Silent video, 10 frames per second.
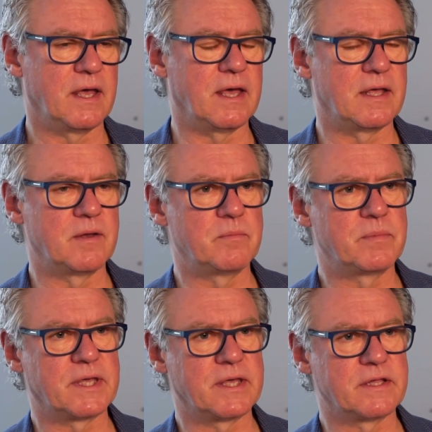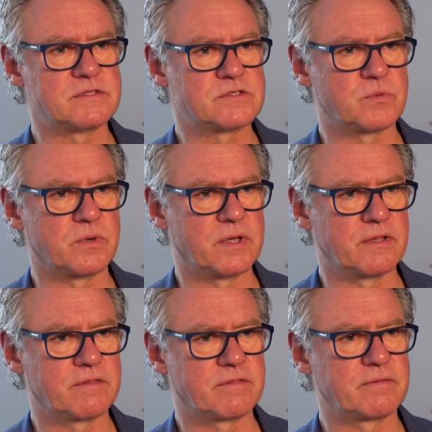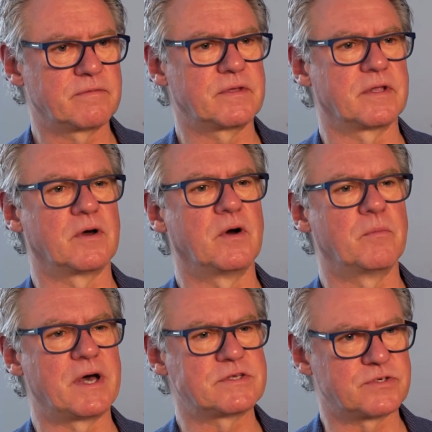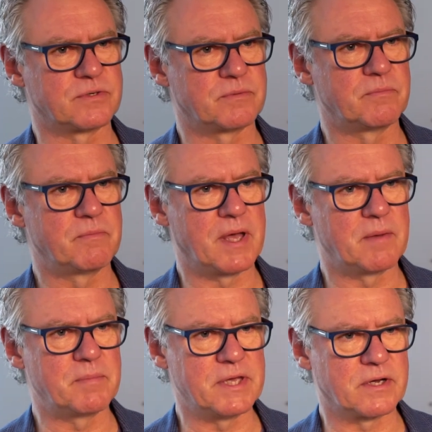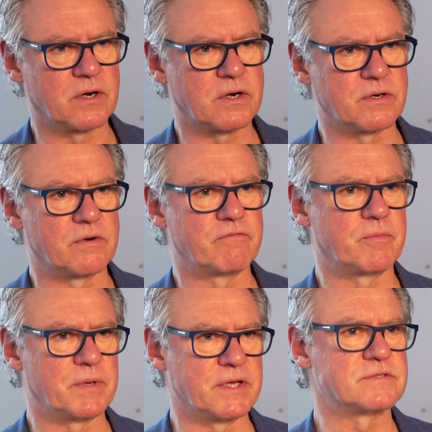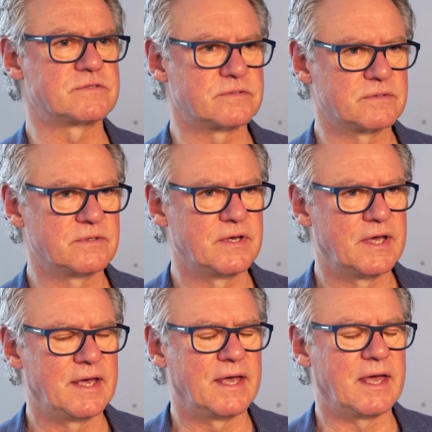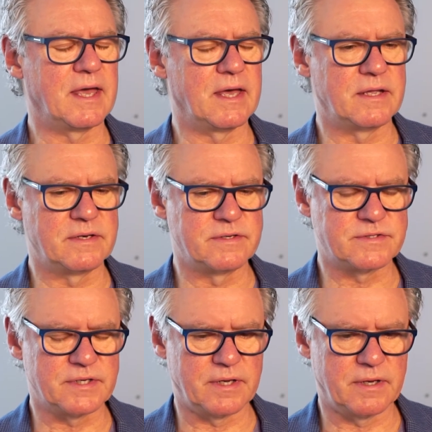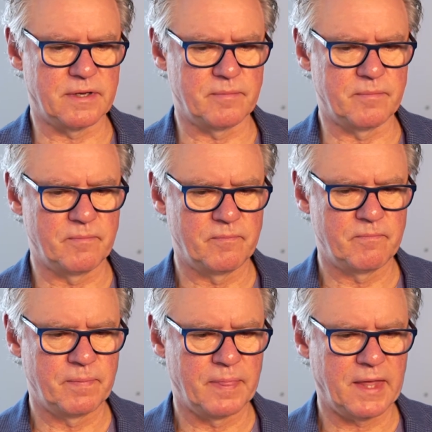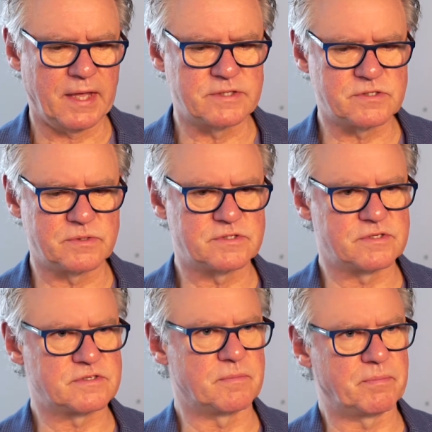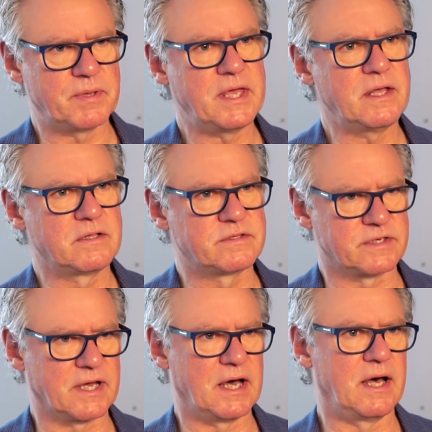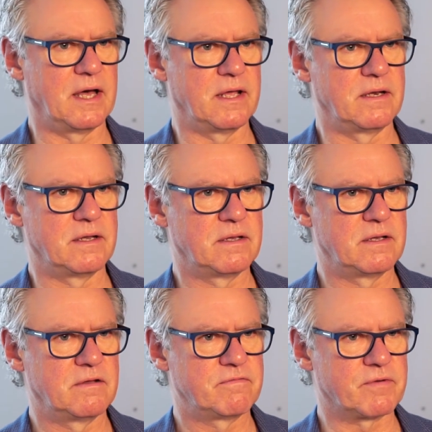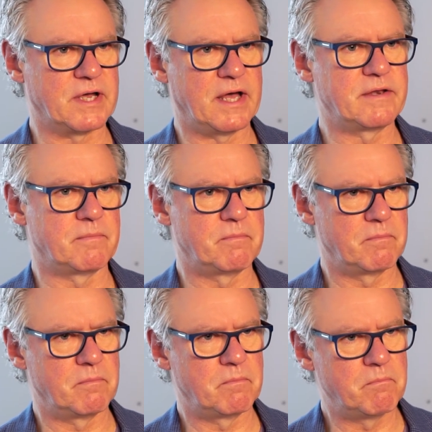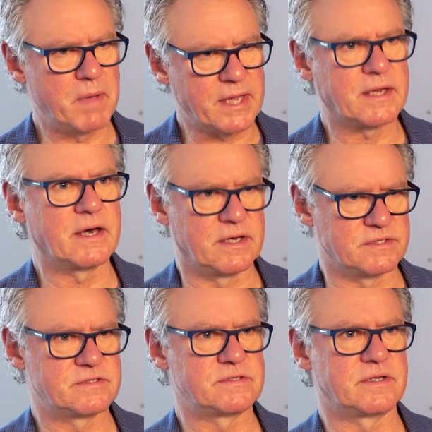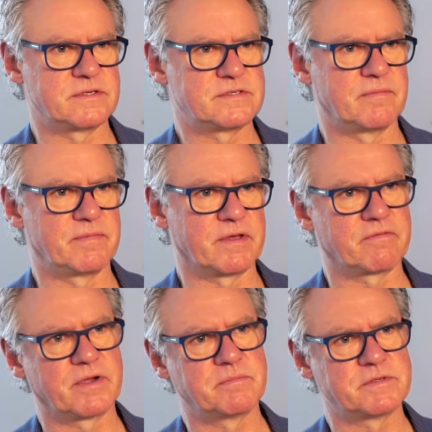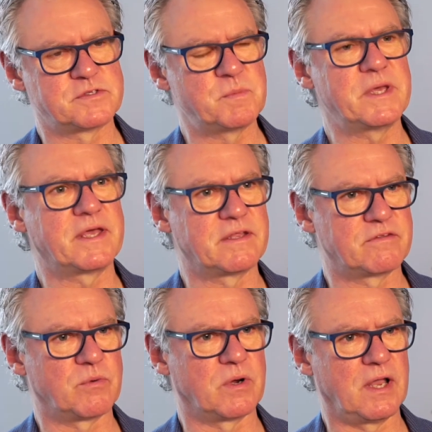And it begins with you know, oh master, may I be a gardener of your peace. And, um, and so it's this appeal to God for God to make us into something, for Him to speak into our